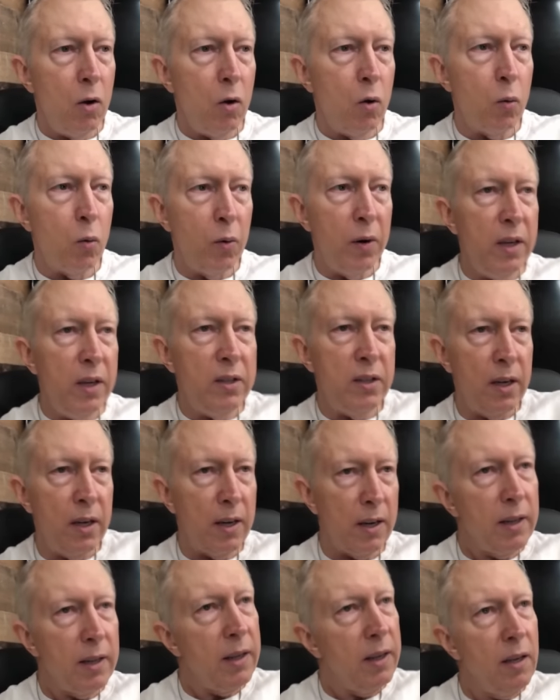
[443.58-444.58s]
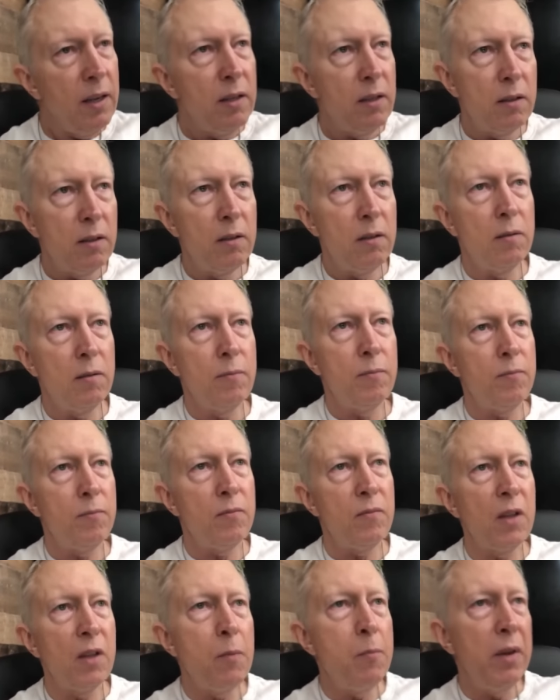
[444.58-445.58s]
Recently,
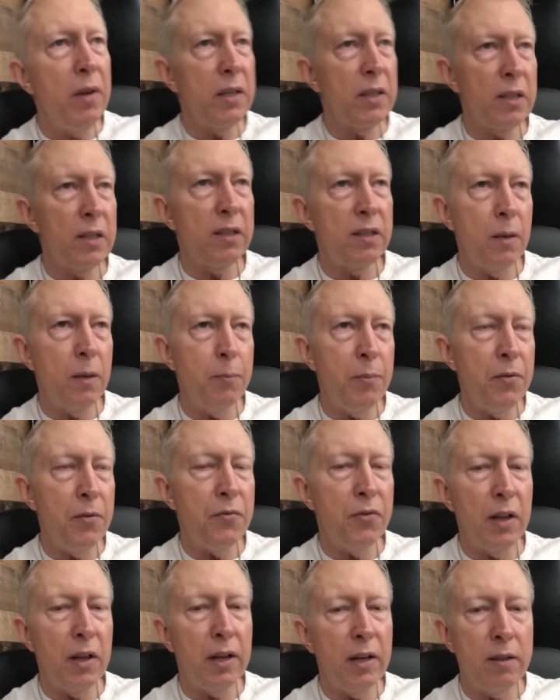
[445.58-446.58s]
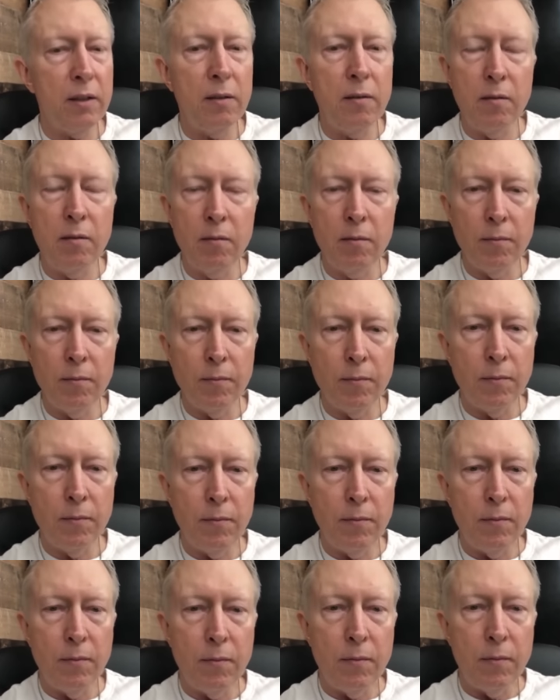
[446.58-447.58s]
the Mississippi flooded.
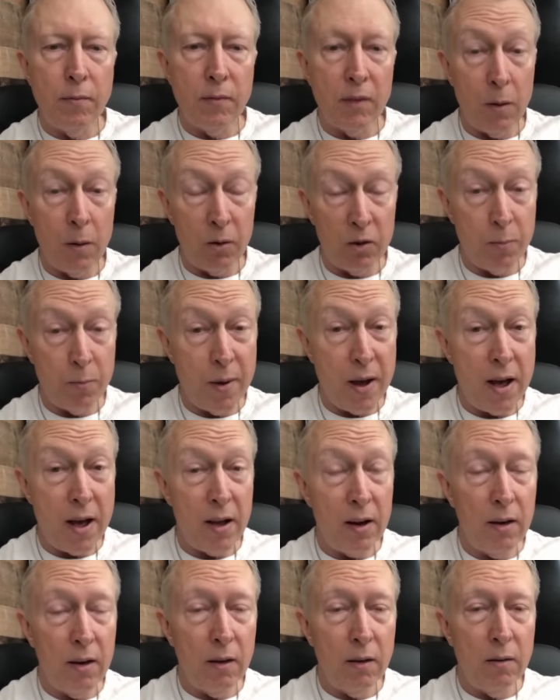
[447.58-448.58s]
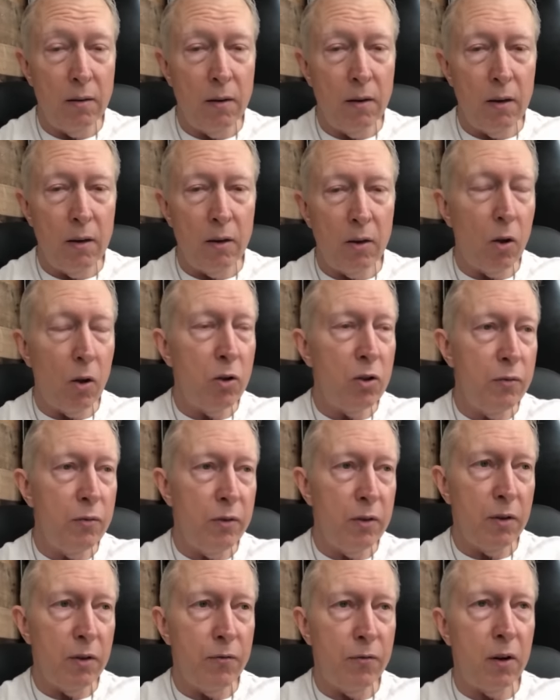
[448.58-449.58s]
It was bad. Those of
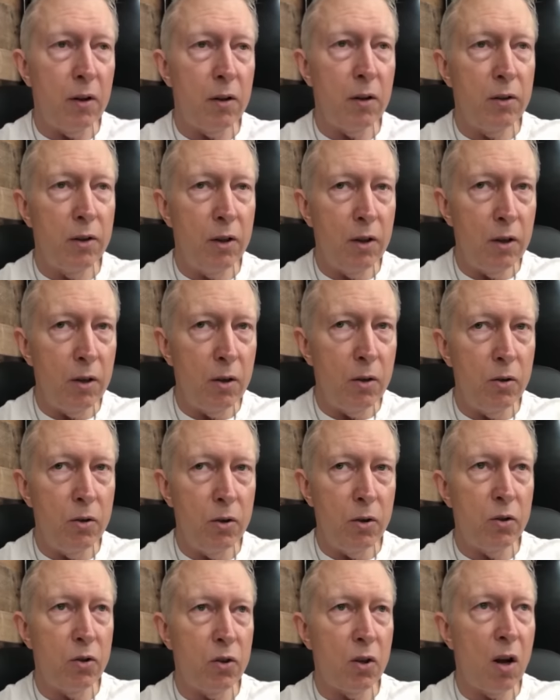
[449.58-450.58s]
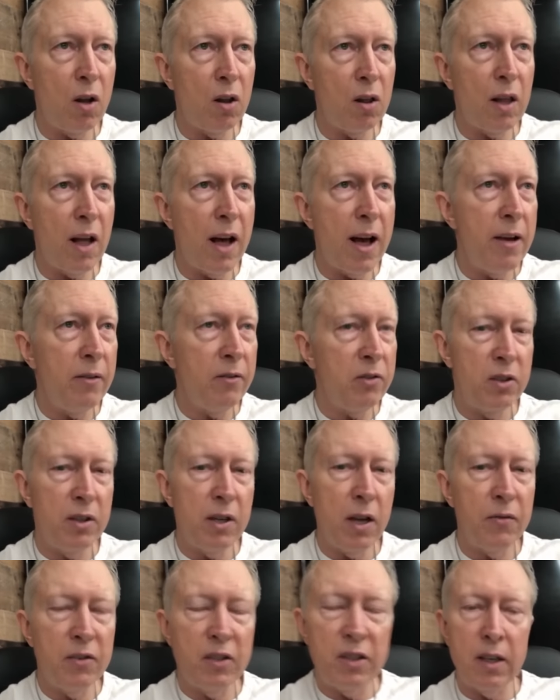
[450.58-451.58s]
you that followed the news, you saw lives
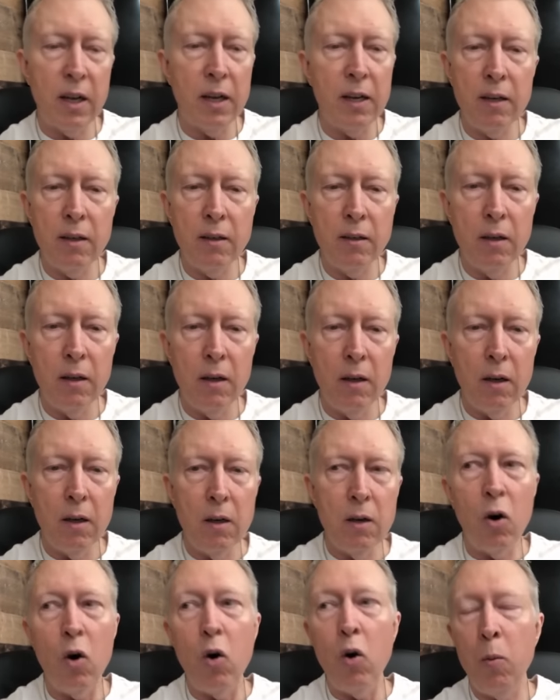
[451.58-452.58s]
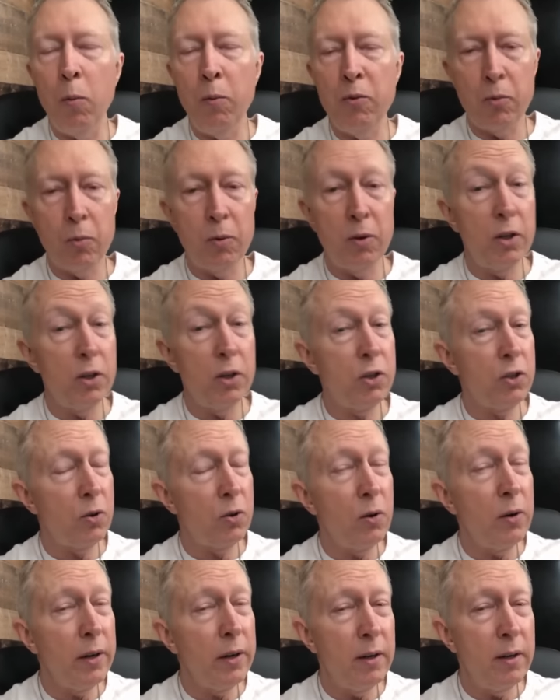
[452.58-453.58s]
devastated. Homes were
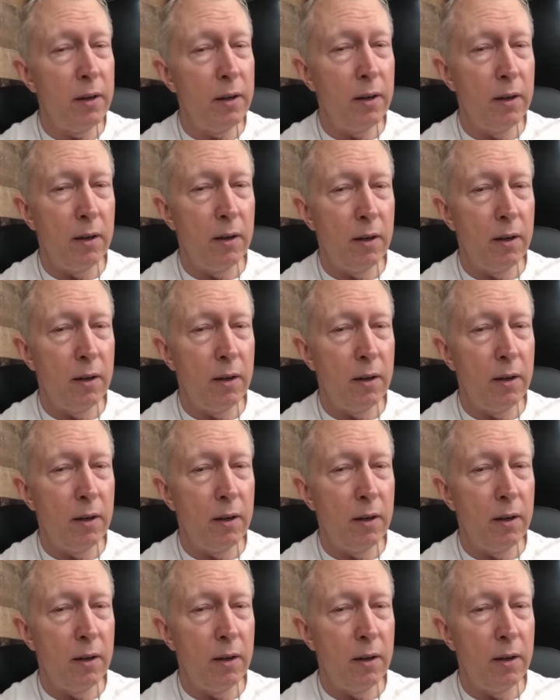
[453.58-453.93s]
destroyed.